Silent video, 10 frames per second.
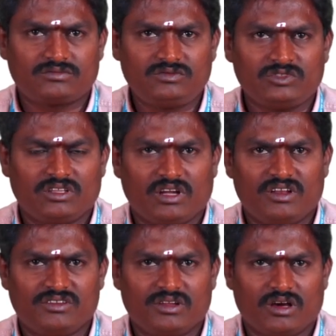That is
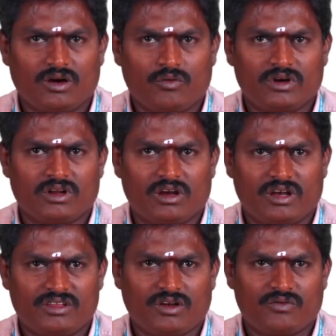one
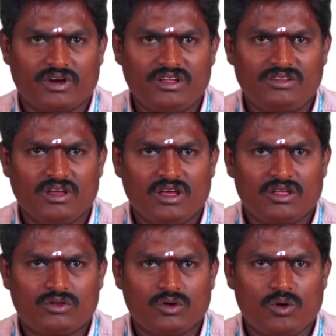disadvantage.
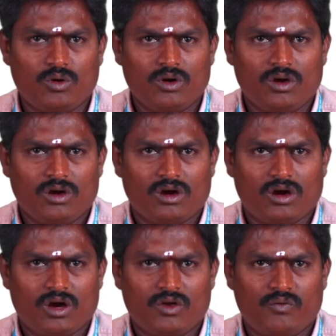So
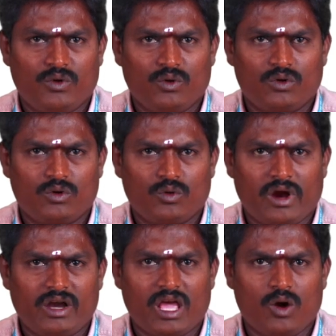if you do not
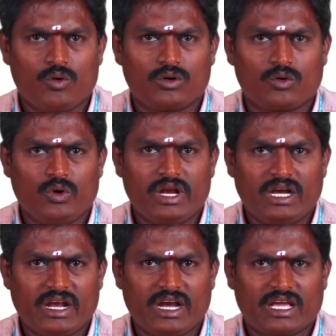have good
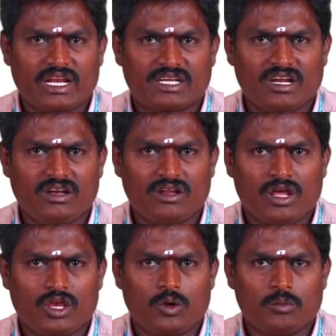internet connection,
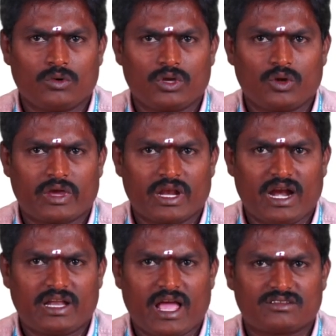you cannot
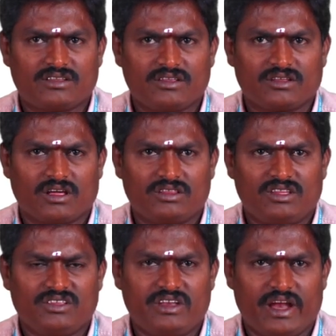access this
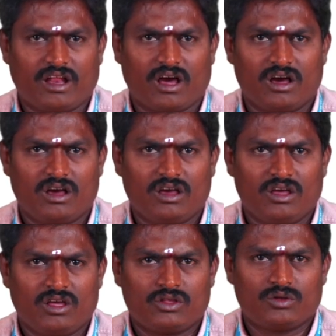data.
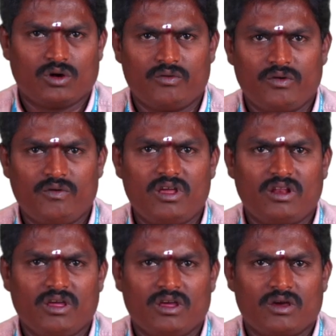So however,
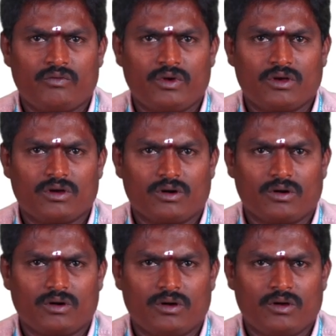we
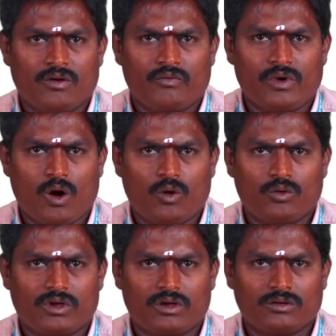we have
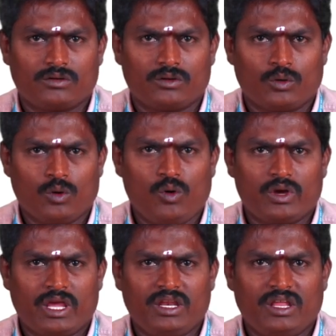no
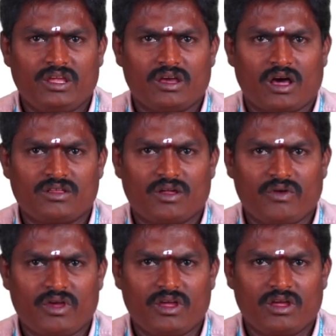any other
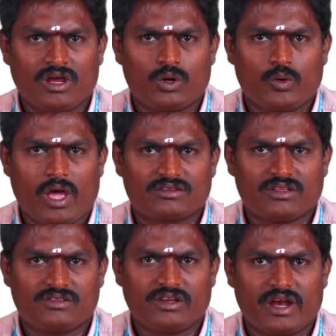way to access the
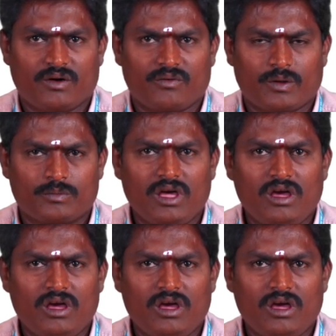data from the